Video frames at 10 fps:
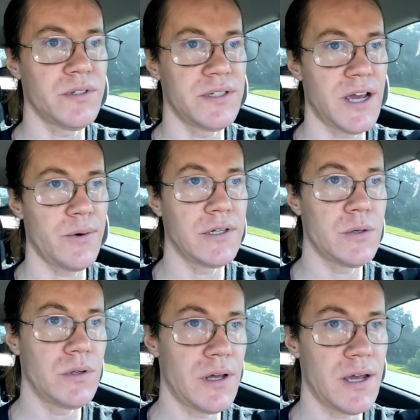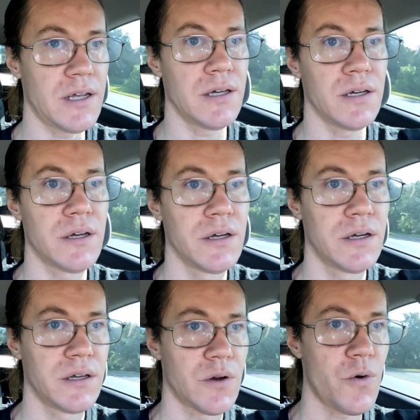We'll see how we do today.
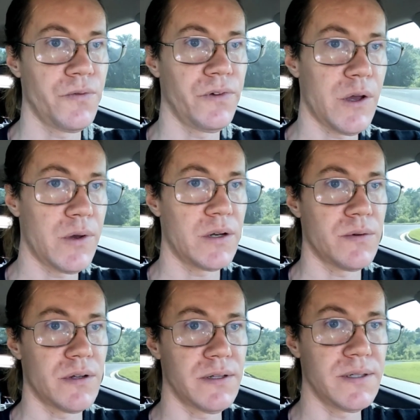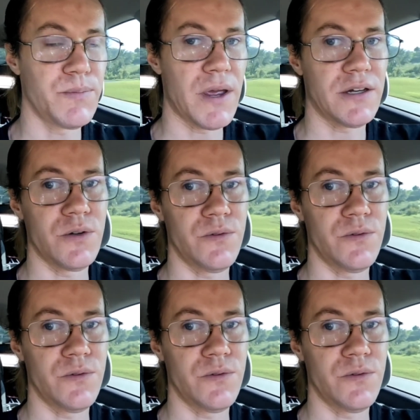Hopefully we can at least make